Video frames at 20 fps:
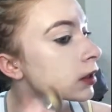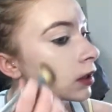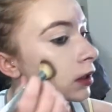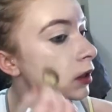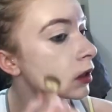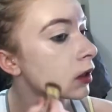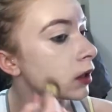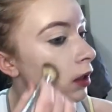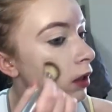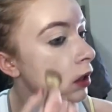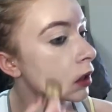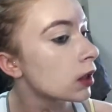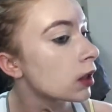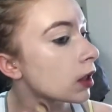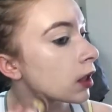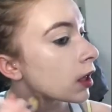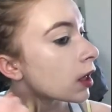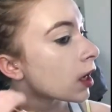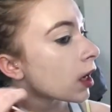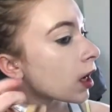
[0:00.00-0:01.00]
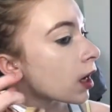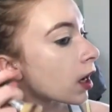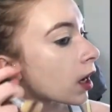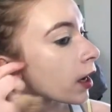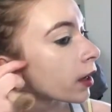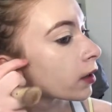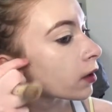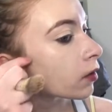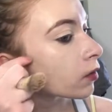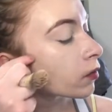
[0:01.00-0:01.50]

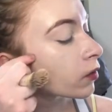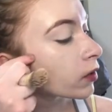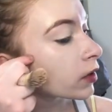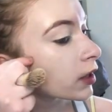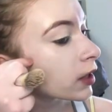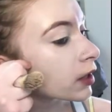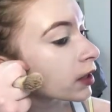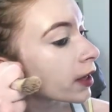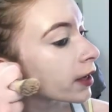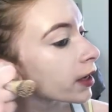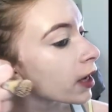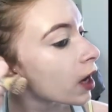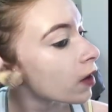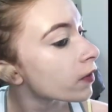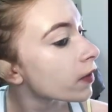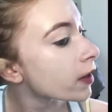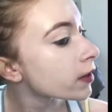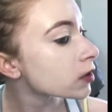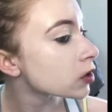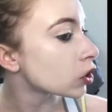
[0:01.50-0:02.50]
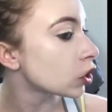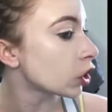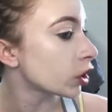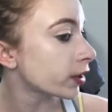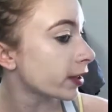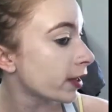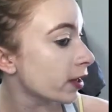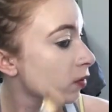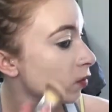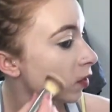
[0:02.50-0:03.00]
I don't really like how that's
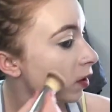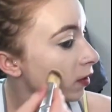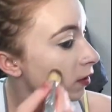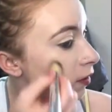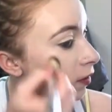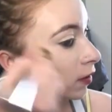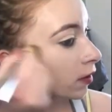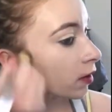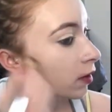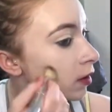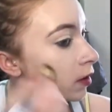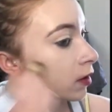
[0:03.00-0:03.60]
looking with